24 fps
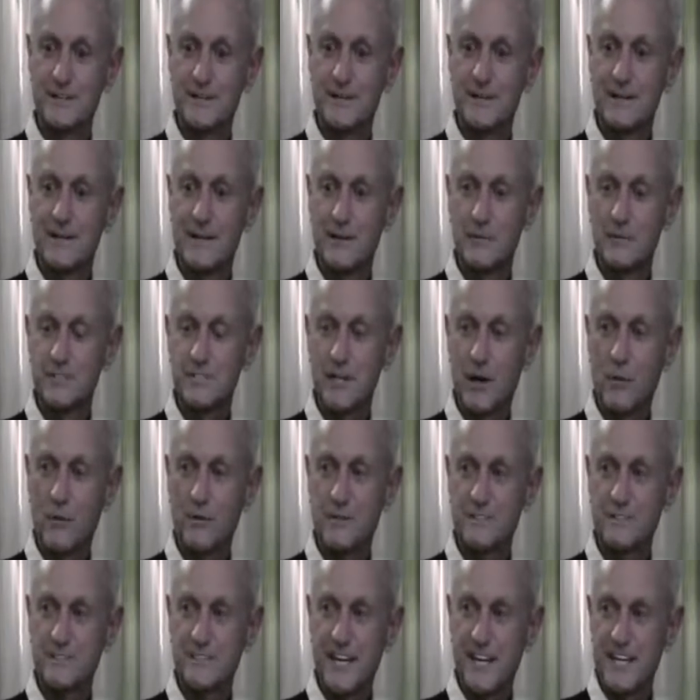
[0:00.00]
it was
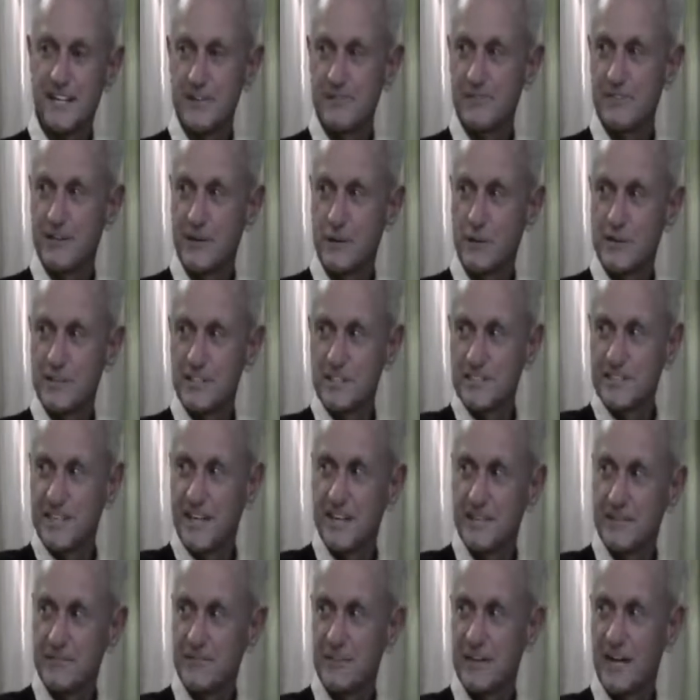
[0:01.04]
always, "Can you feel this?
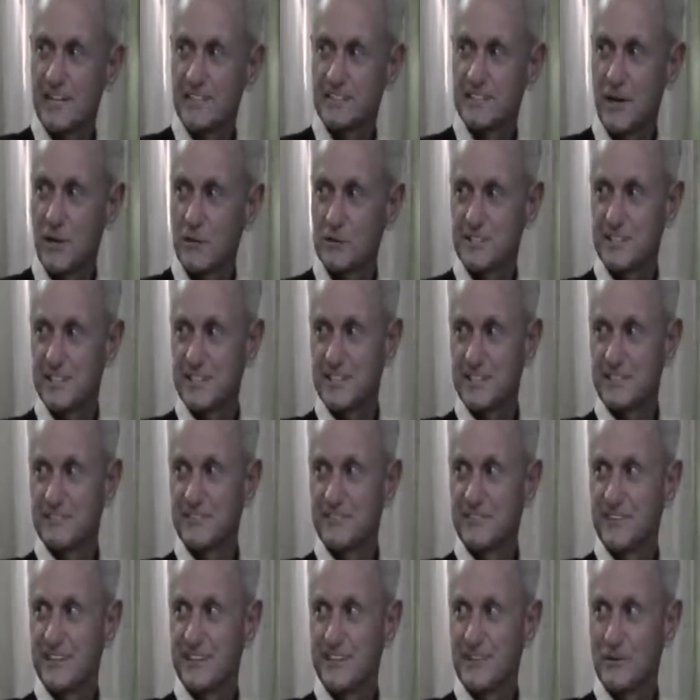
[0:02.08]
Can you feel?" As long as he could
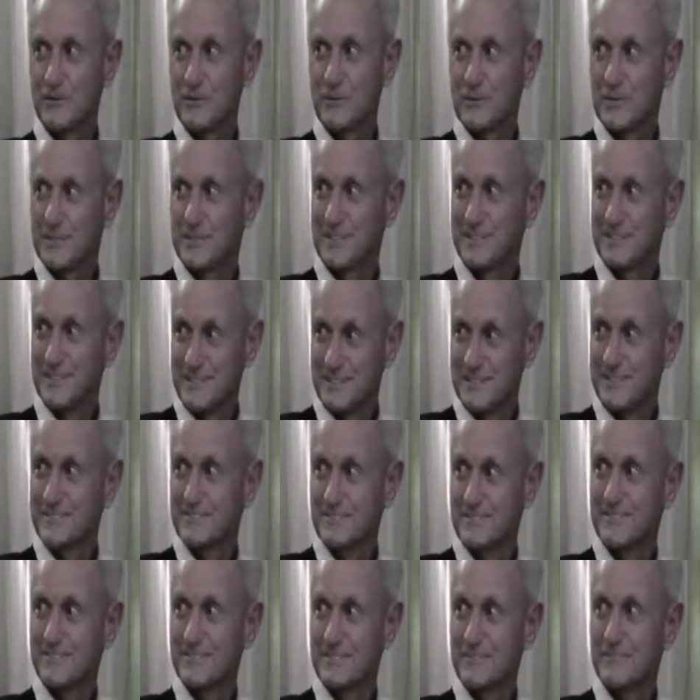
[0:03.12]
feel
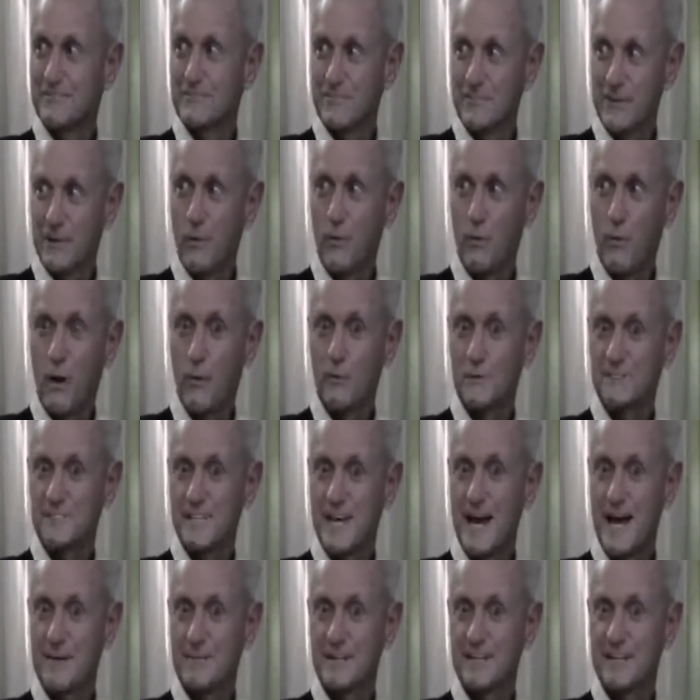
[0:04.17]
what was
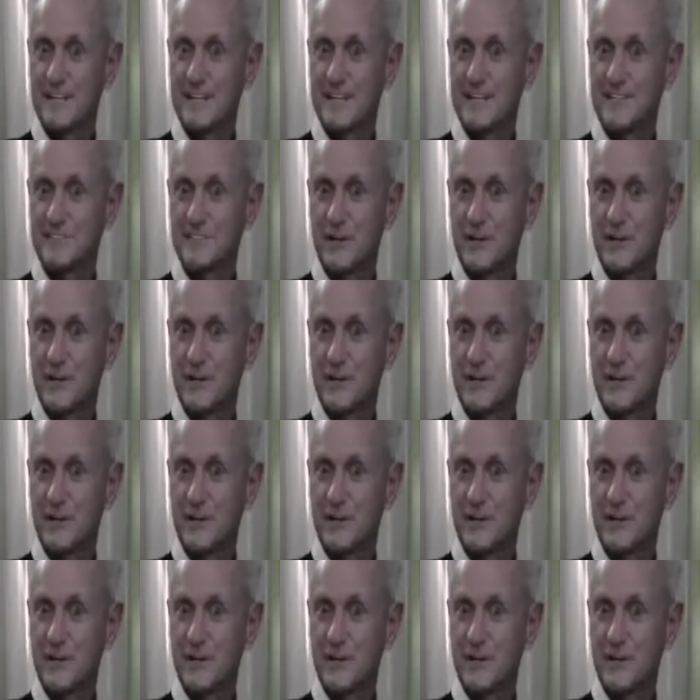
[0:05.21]
happening, then it was